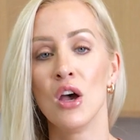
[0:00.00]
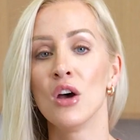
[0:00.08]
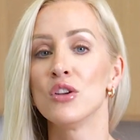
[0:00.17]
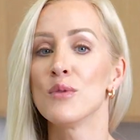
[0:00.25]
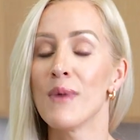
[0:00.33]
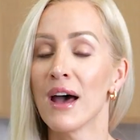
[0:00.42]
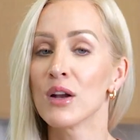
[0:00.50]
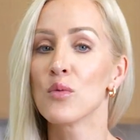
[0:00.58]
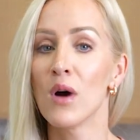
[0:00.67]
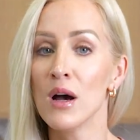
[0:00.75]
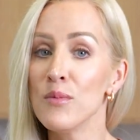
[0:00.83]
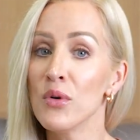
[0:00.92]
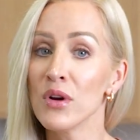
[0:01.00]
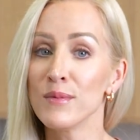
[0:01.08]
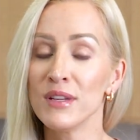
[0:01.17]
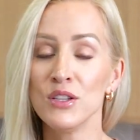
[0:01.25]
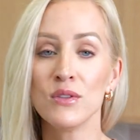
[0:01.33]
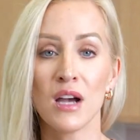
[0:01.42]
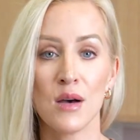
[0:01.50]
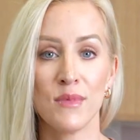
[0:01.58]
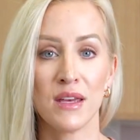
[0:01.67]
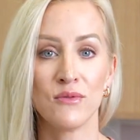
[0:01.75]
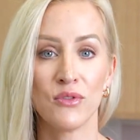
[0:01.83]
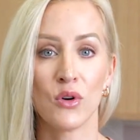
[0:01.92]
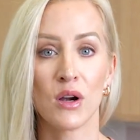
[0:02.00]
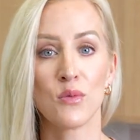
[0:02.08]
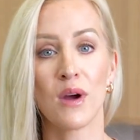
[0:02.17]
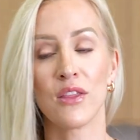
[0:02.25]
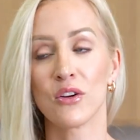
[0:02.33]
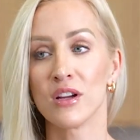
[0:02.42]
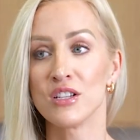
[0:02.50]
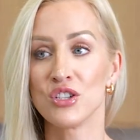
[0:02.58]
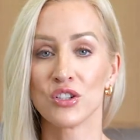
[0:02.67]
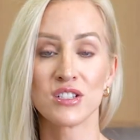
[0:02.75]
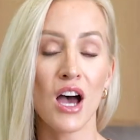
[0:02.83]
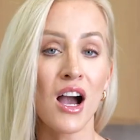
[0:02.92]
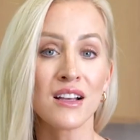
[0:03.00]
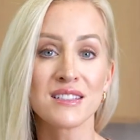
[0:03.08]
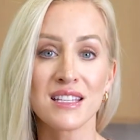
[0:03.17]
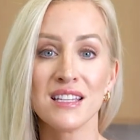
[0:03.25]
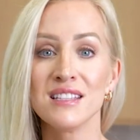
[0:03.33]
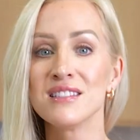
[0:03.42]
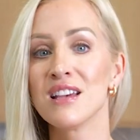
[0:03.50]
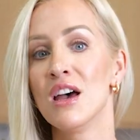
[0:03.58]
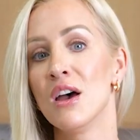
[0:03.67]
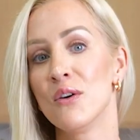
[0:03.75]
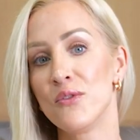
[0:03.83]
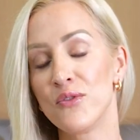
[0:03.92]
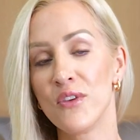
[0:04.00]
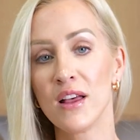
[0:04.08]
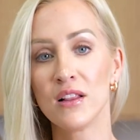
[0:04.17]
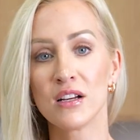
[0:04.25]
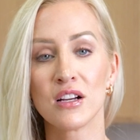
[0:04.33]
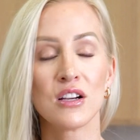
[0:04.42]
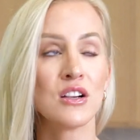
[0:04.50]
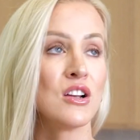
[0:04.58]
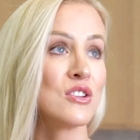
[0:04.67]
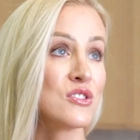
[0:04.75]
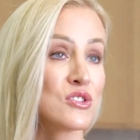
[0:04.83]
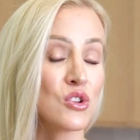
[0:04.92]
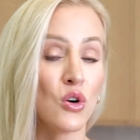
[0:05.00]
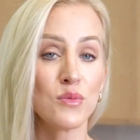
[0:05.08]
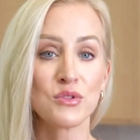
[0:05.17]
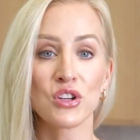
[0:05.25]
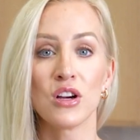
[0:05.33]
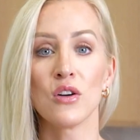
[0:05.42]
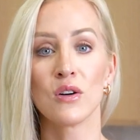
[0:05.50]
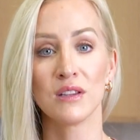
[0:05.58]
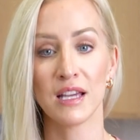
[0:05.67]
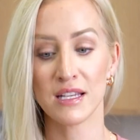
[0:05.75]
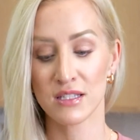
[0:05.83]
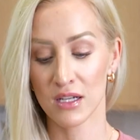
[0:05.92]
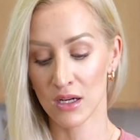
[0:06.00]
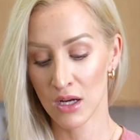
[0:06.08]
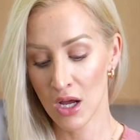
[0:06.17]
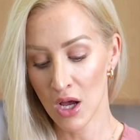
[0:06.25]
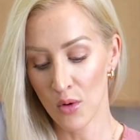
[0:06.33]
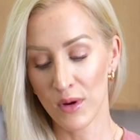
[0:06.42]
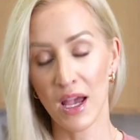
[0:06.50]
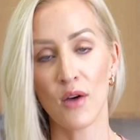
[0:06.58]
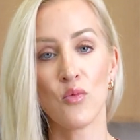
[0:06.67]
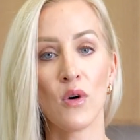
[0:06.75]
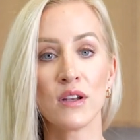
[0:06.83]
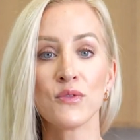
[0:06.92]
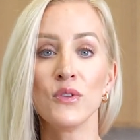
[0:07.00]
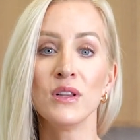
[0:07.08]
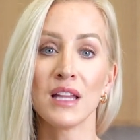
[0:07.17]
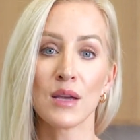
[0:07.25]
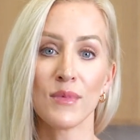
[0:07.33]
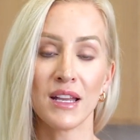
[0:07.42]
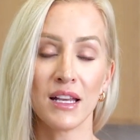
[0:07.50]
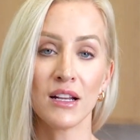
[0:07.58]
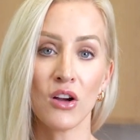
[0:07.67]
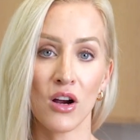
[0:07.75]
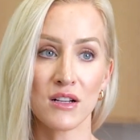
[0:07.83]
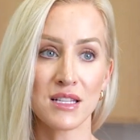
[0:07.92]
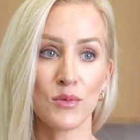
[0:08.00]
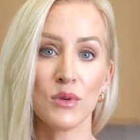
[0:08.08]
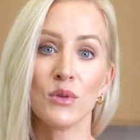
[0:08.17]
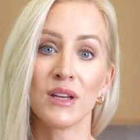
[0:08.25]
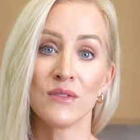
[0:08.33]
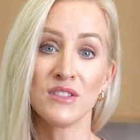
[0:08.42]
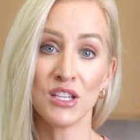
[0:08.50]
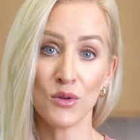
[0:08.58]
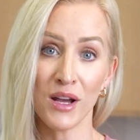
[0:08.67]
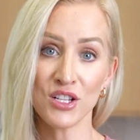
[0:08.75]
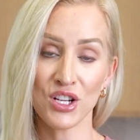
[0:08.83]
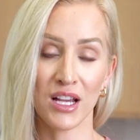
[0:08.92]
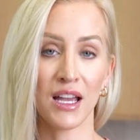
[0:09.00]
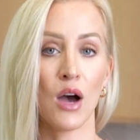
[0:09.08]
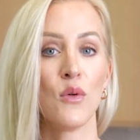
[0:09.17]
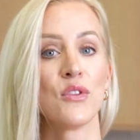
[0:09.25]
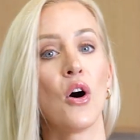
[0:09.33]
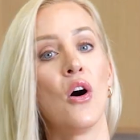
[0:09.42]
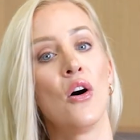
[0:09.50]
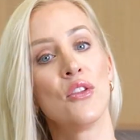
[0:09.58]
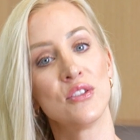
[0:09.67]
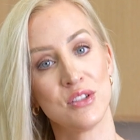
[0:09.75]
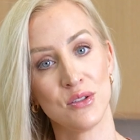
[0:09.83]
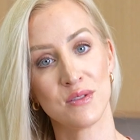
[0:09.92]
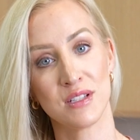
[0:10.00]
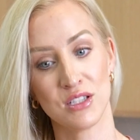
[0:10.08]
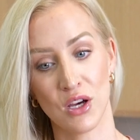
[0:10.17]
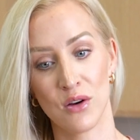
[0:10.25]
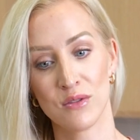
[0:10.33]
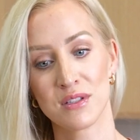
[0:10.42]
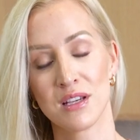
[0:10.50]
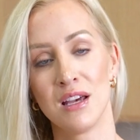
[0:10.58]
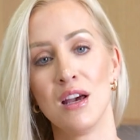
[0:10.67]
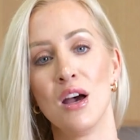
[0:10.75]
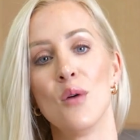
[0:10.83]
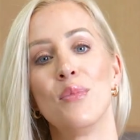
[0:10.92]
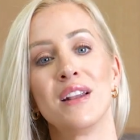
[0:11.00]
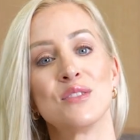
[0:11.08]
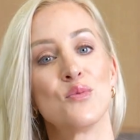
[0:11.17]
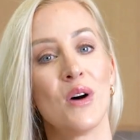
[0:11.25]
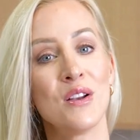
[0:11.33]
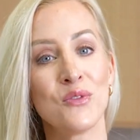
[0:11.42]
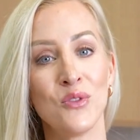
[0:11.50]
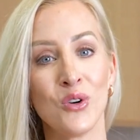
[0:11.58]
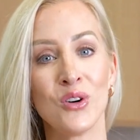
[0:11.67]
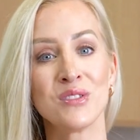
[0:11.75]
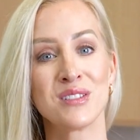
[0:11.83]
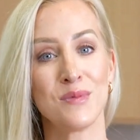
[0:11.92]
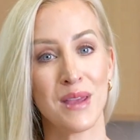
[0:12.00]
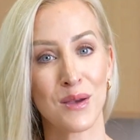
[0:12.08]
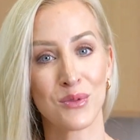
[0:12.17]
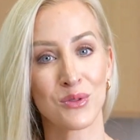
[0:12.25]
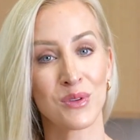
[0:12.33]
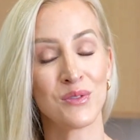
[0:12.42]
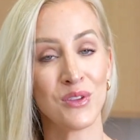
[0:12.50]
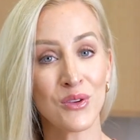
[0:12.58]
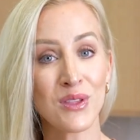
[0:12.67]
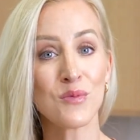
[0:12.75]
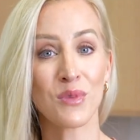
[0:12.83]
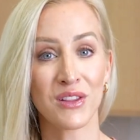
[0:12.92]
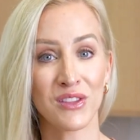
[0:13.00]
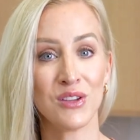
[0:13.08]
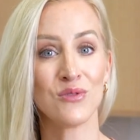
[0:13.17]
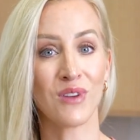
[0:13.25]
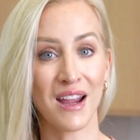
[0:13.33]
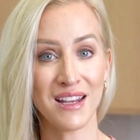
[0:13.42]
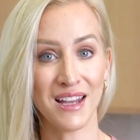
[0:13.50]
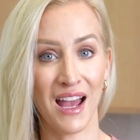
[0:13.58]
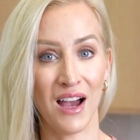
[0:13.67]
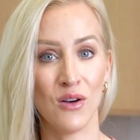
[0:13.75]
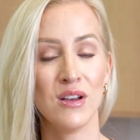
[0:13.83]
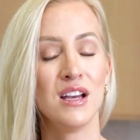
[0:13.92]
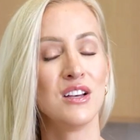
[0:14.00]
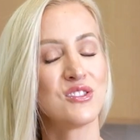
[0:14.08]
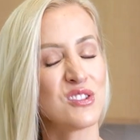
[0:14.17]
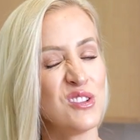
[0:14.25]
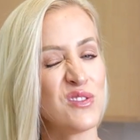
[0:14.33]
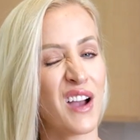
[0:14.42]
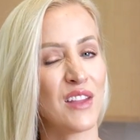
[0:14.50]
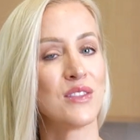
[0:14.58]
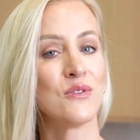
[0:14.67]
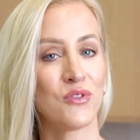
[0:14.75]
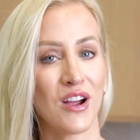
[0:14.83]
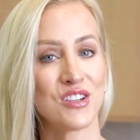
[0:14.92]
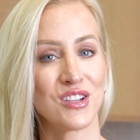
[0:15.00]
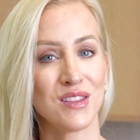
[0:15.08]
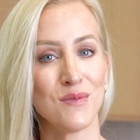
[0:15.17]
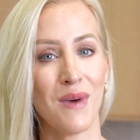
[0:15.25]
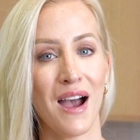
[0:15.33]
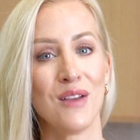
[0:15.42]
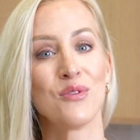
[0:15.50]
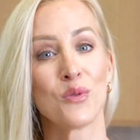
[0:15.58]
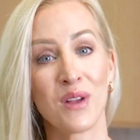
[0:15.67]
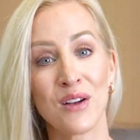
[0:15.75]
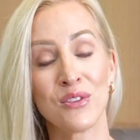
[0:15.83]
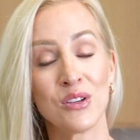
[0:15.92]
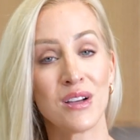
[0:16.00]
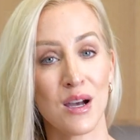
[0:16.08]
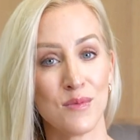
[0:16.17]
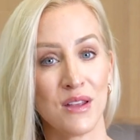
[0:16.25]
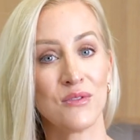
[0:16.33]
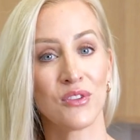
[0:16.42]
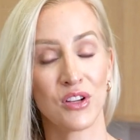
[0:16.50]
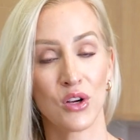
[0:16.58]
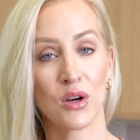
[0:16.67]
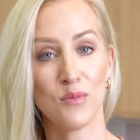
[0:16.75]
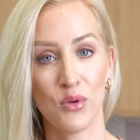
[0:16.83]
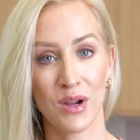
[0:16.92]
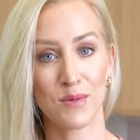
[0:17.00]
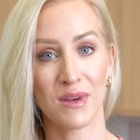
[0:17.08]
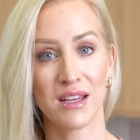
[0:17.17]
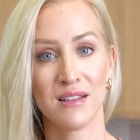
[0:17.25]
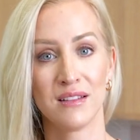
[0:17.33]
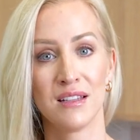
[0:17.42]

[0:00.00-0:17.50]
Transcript: No matter what appointment you come in for, whether it's your toxins, filler, Sculptra, or laser, we have wonderful laminated cards that we will give to you at checkout with all the do's and don'ts. But it's wonderful to be able to review them with you right now so you've got them fresh on the mind for whenever you come in for your appointment.